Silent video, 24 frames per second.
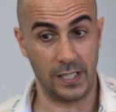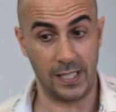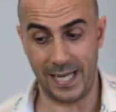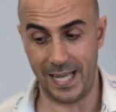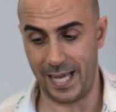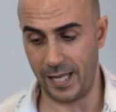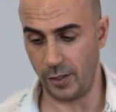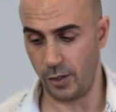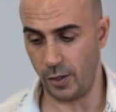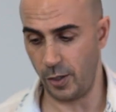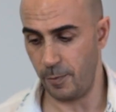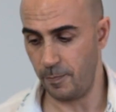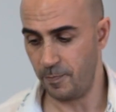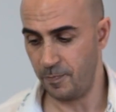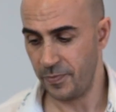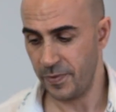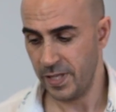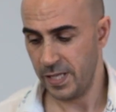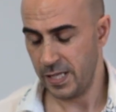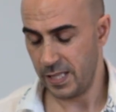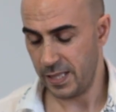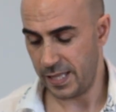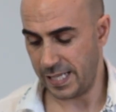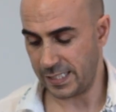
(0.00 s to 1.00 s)
your Nano.
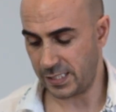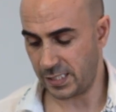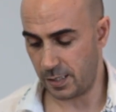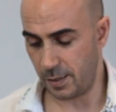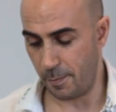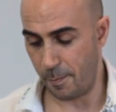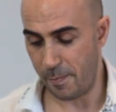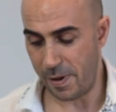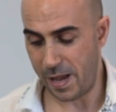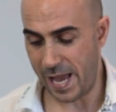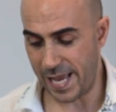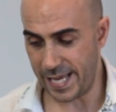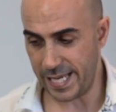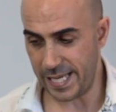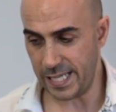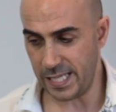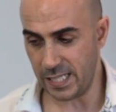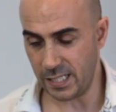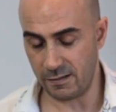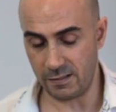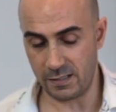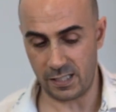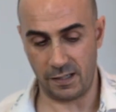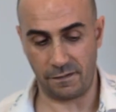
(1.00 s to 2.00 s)
That's the
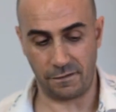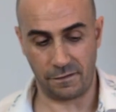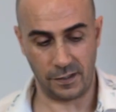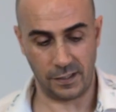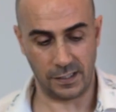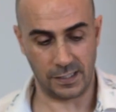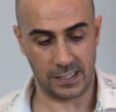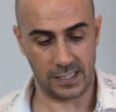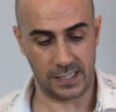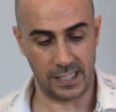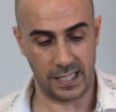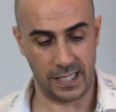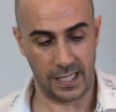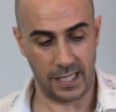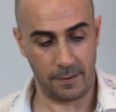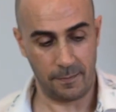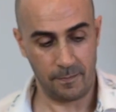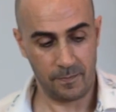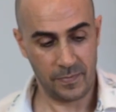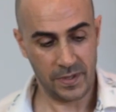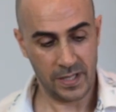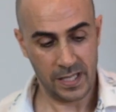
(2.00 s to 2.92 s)
main difference there.